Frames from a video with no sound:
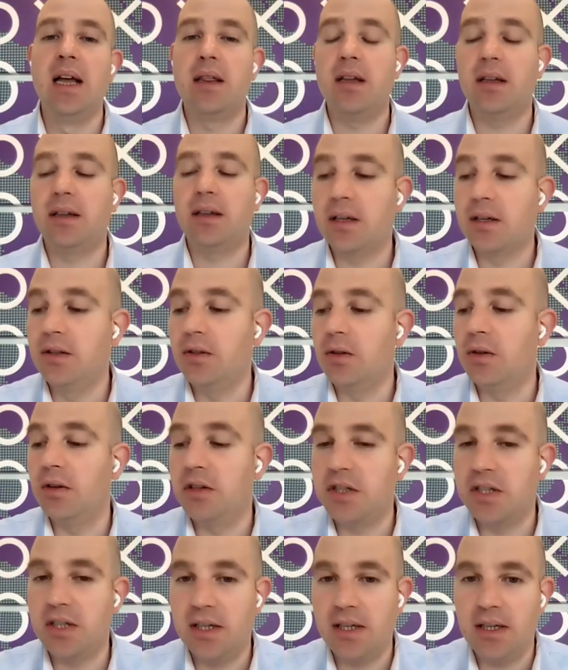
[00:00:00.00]
that
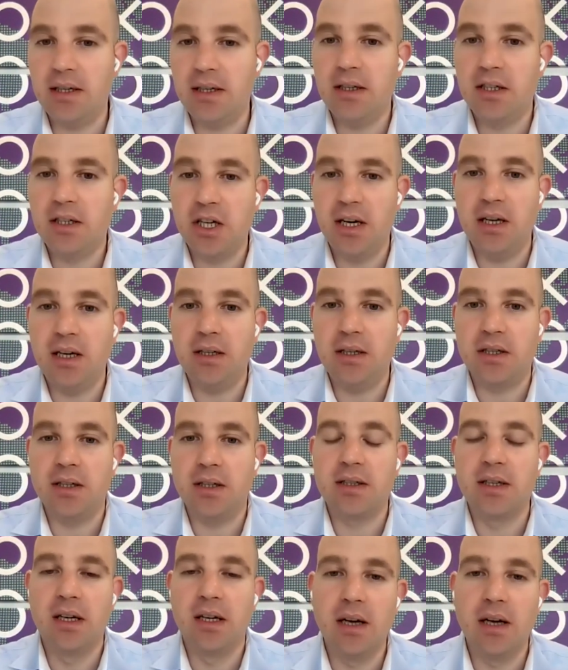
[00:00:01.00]
technology changes.